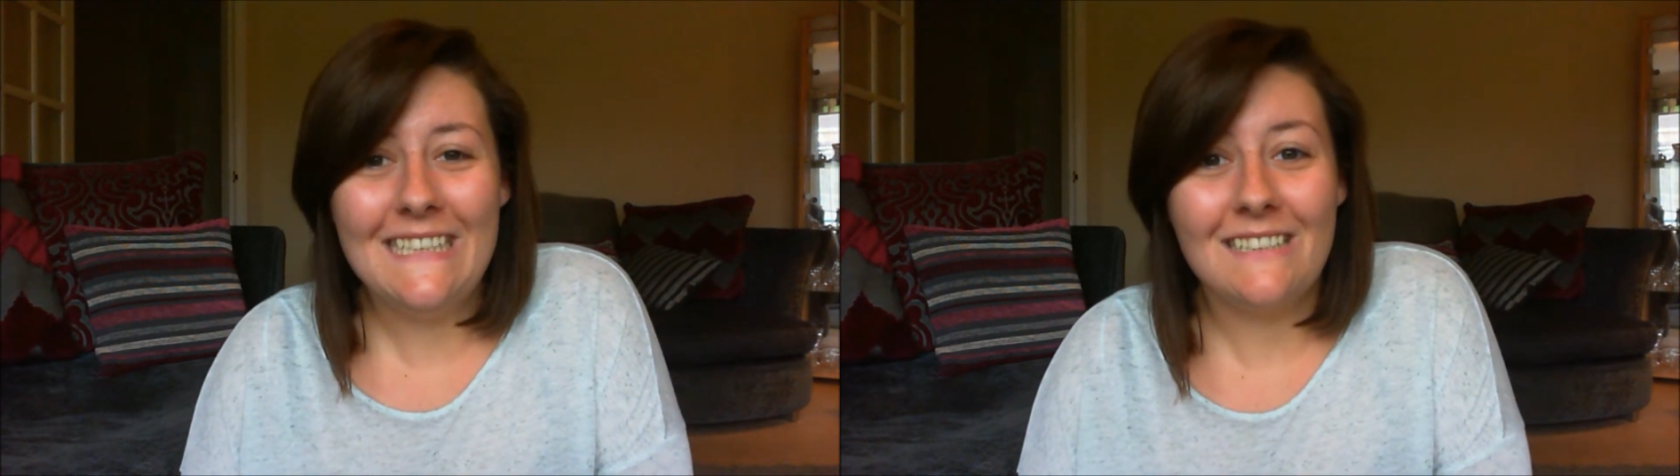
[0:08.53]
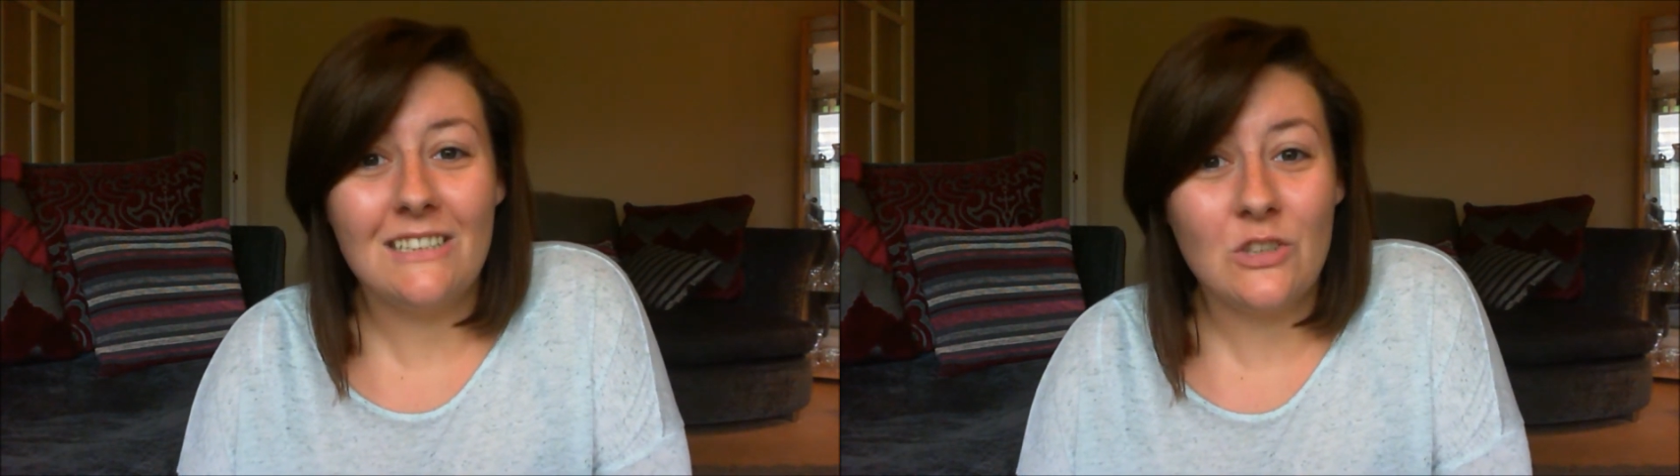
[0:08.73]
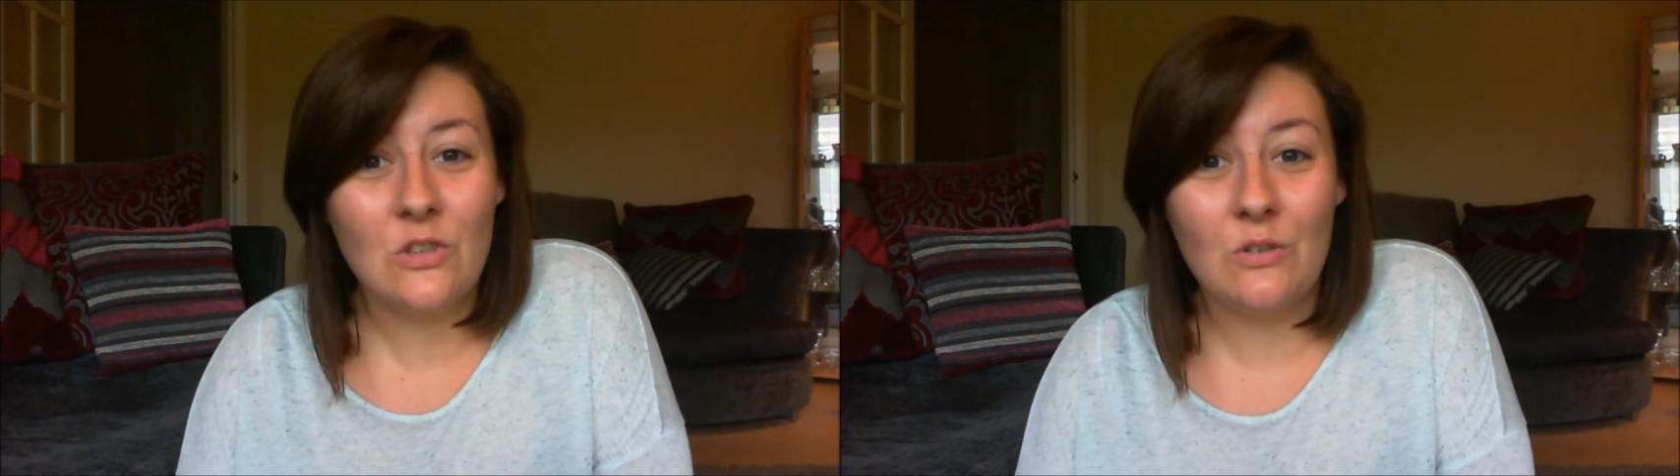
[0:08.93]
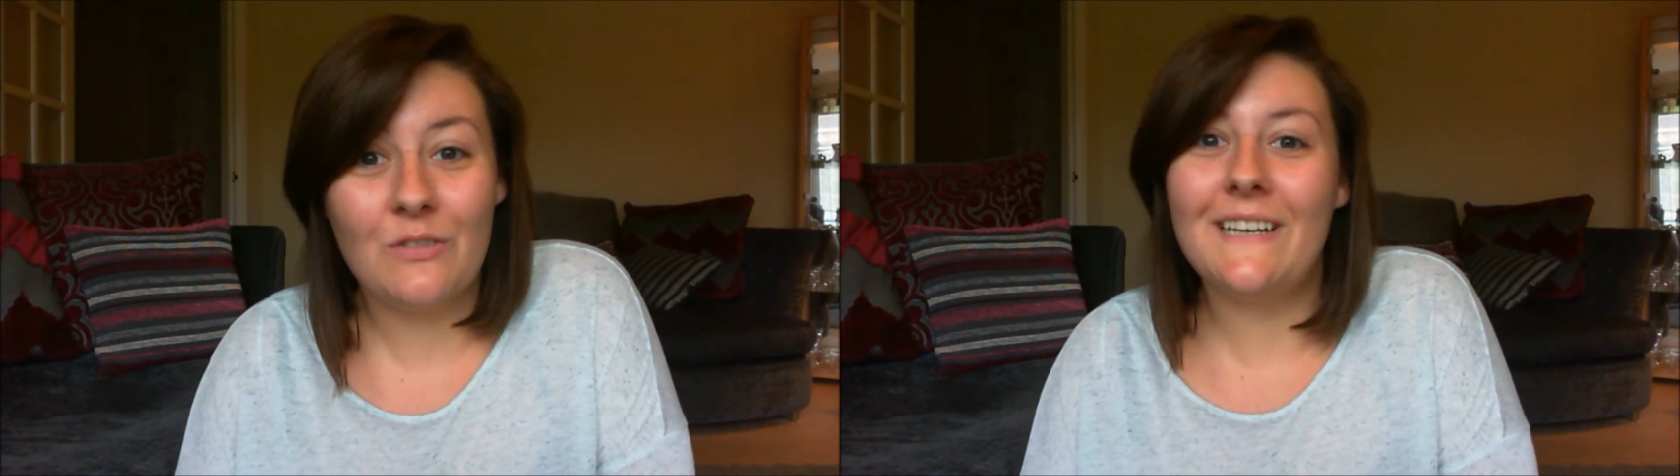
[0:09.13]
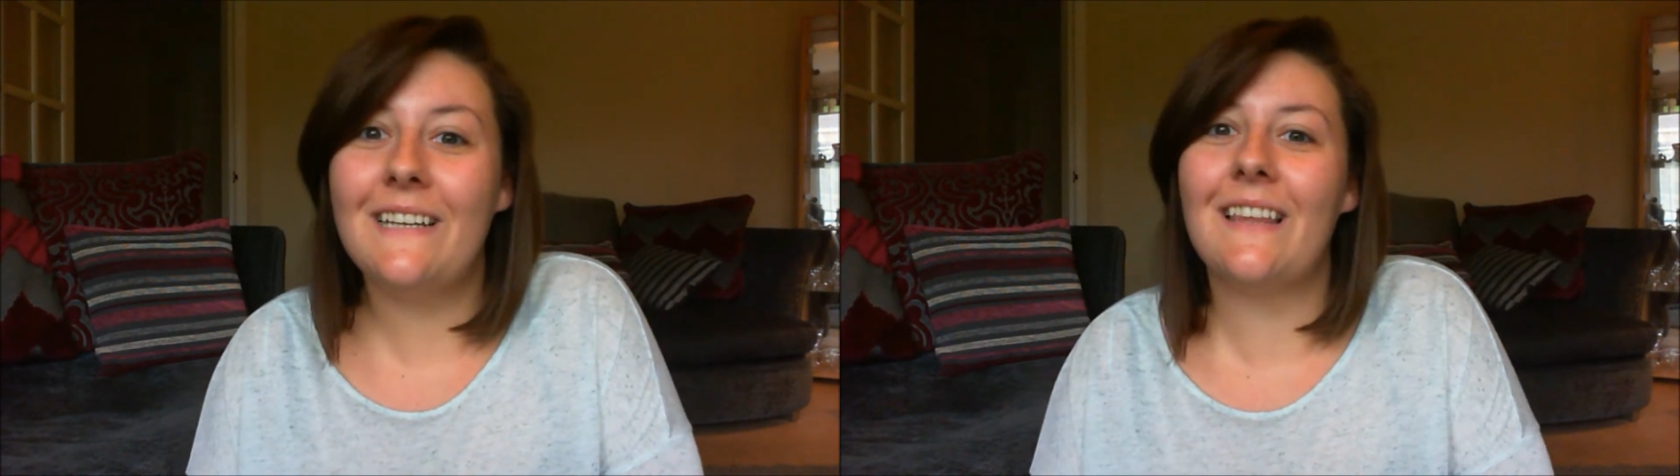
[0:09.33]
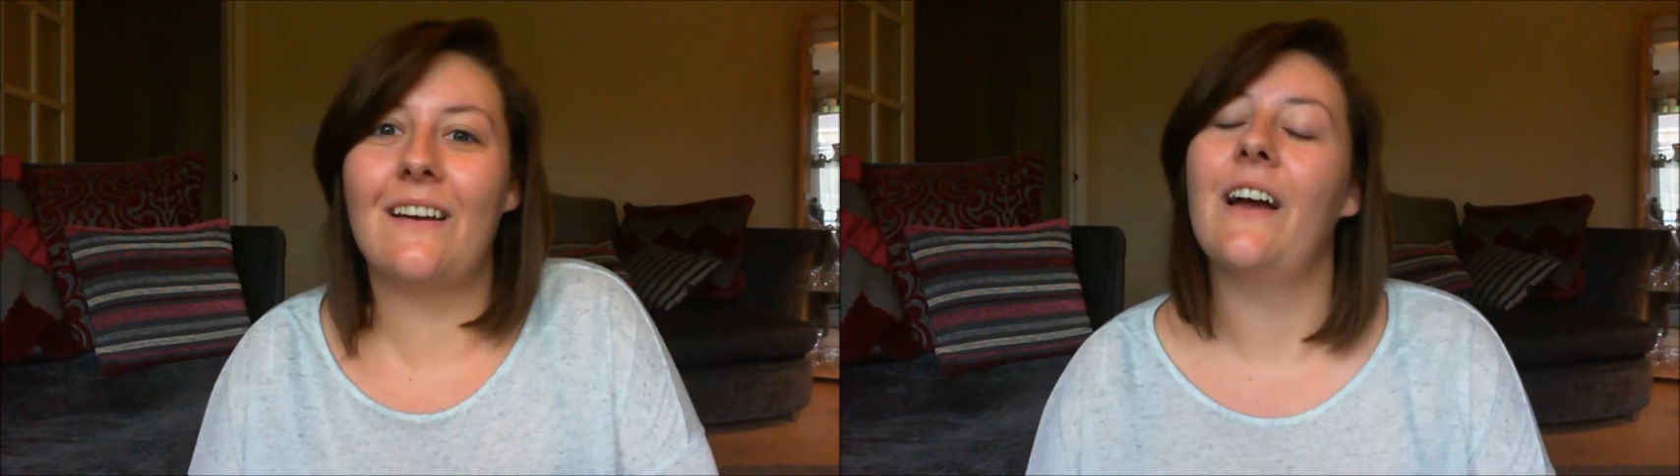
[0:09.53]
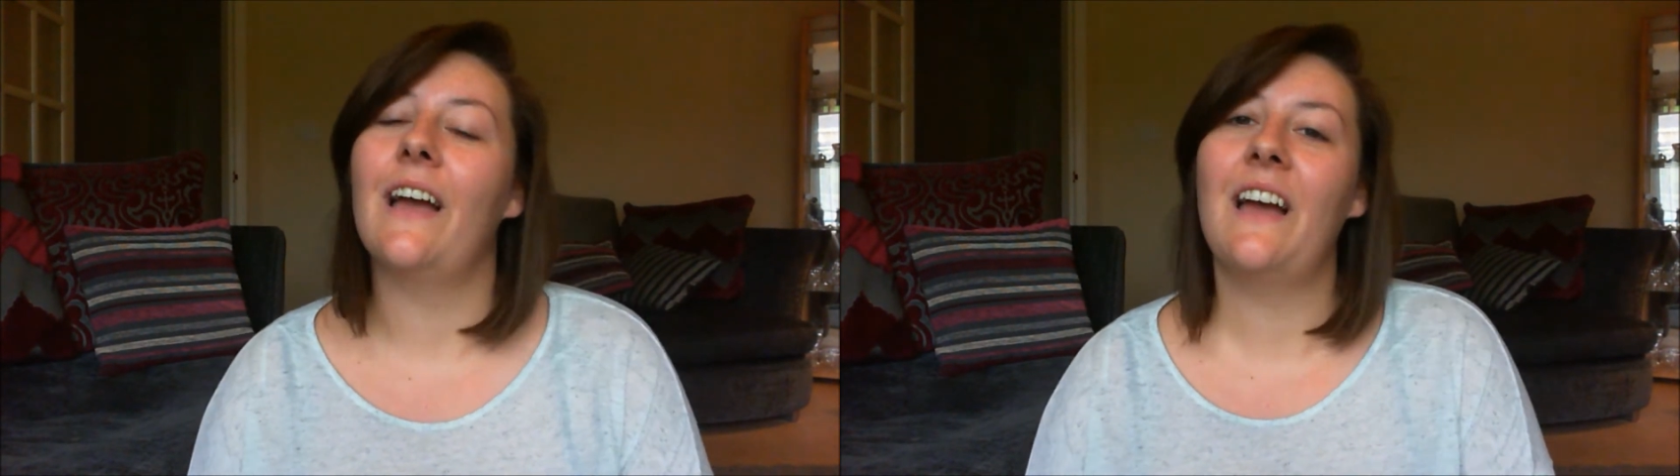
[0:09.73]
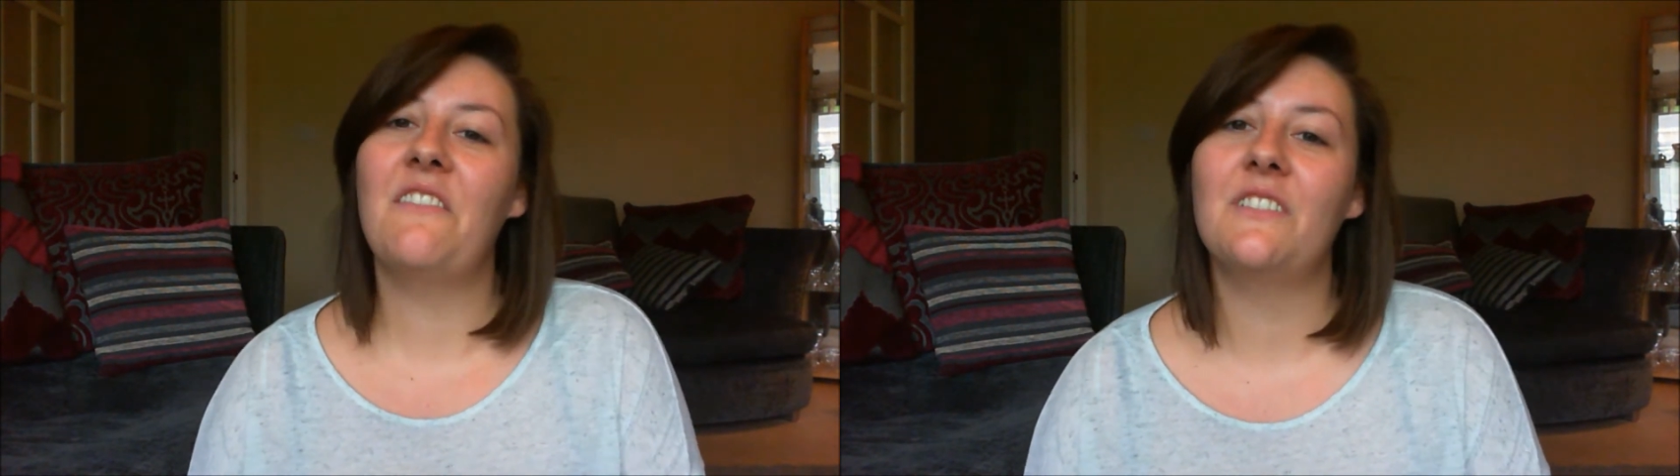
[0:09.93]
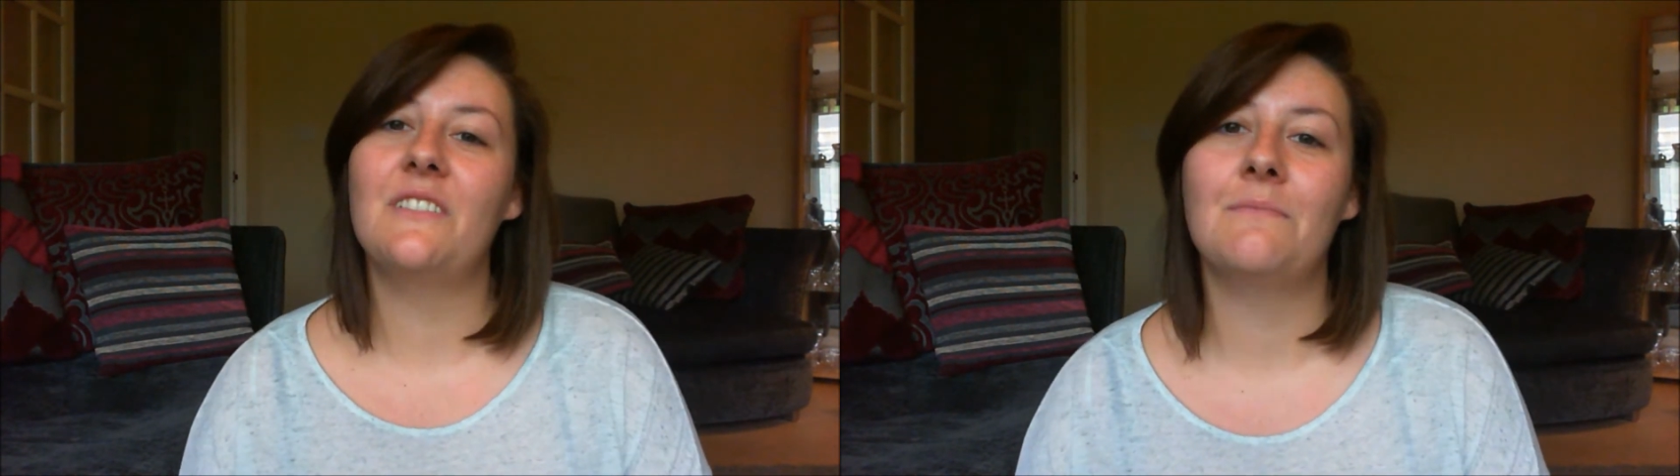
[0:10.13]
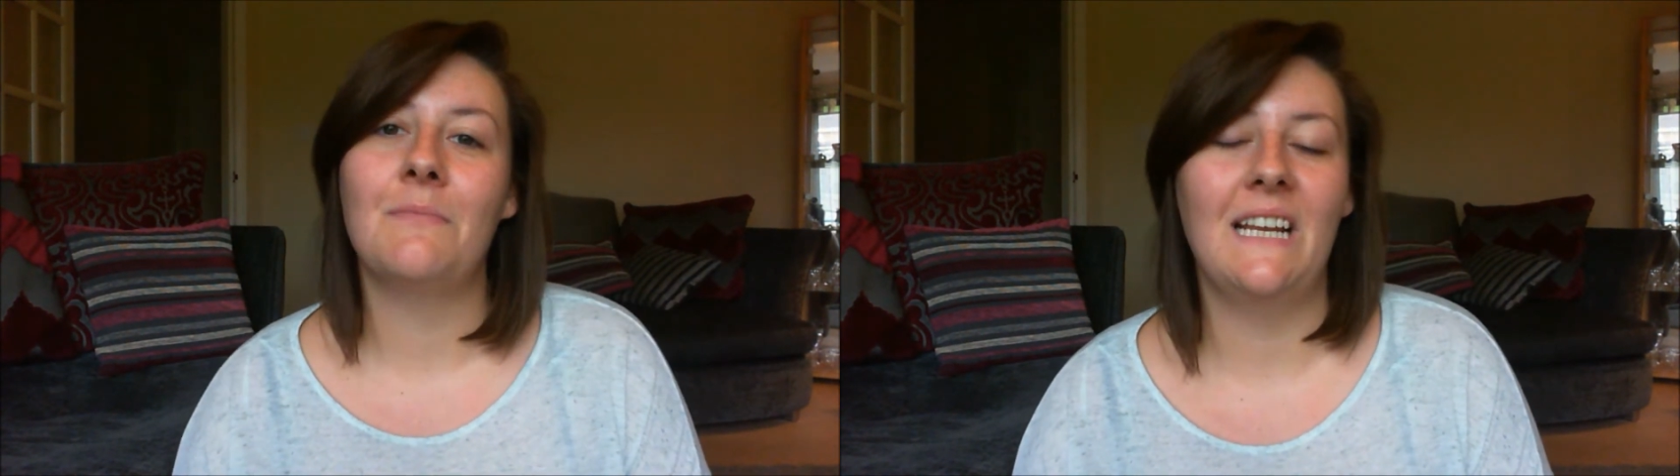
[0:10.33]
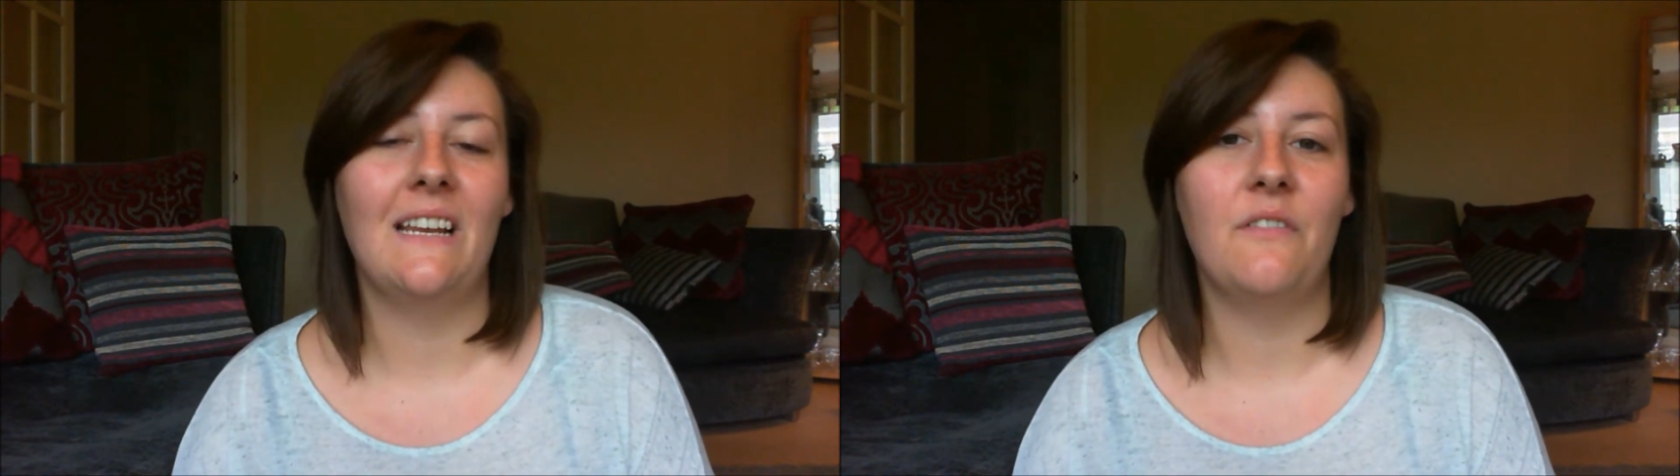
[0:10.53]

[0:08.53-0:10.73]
sorry that I haven't made